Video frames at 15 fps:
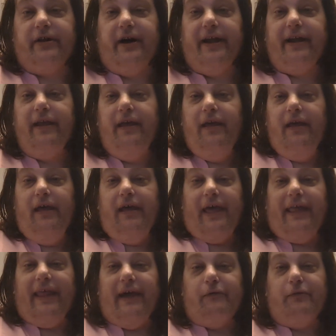on,
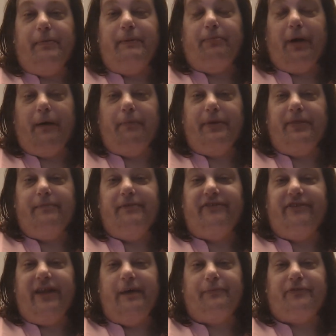and that will be probably the
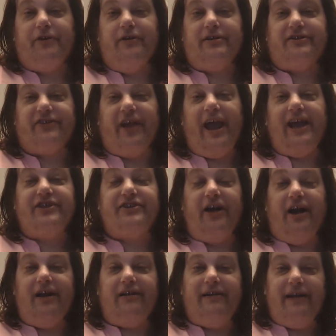missing episode because I
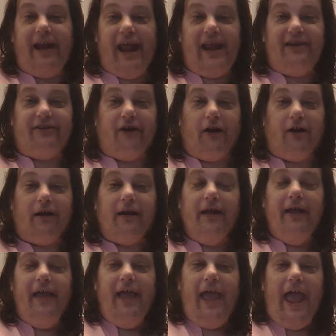actually hired an editor,
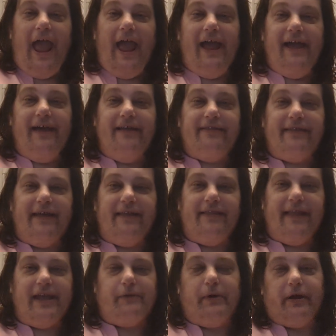and
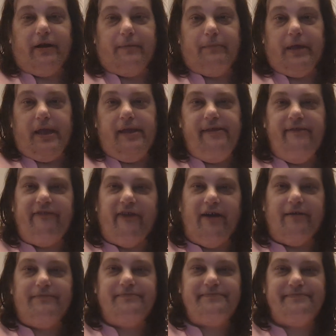then they quit on me. So